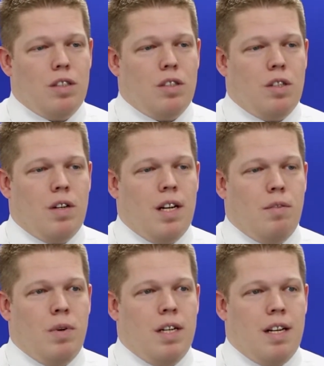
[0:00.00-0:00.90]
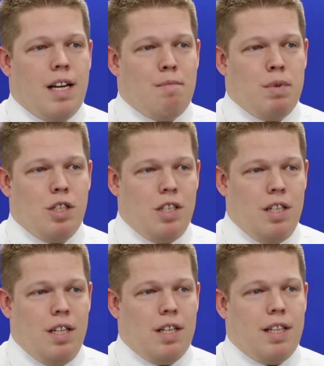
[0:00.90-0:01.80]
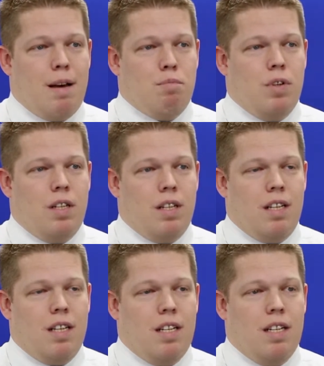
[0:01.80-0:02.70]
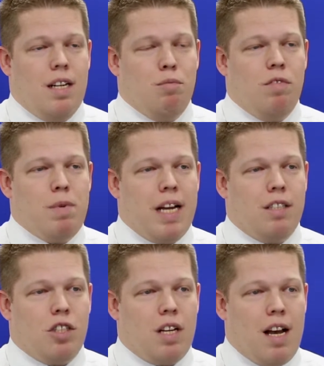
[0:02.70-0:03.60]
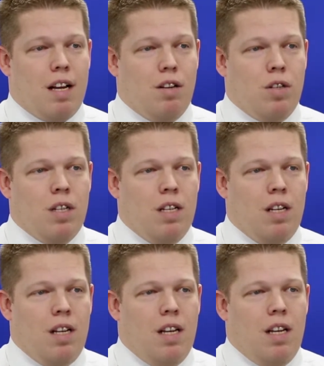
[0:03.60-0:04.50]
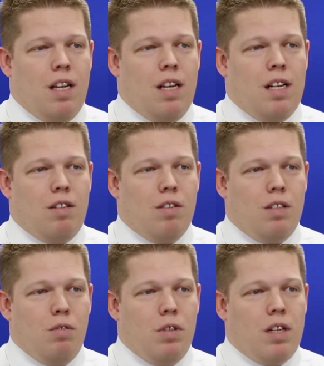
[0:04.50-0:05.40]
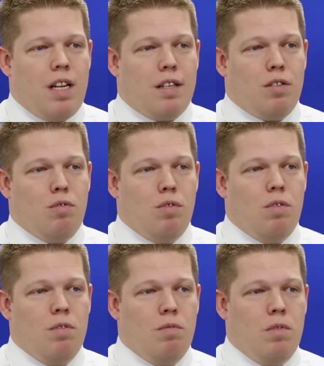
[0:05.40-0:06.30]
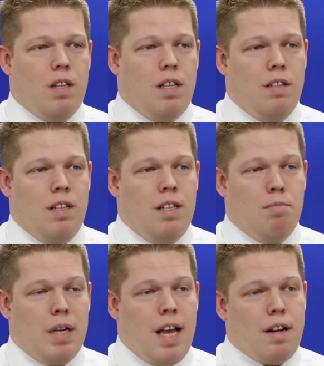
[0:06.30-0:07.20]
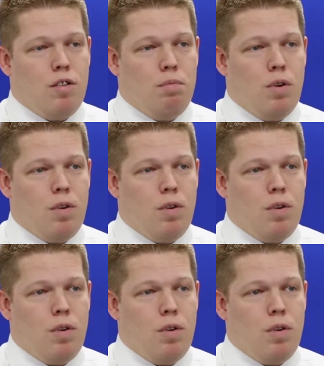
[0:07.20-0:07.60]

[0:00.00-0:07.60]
So I went and I got my GED at that point, and I moved back to Chicago, and I took a two-year tech school in a mechanical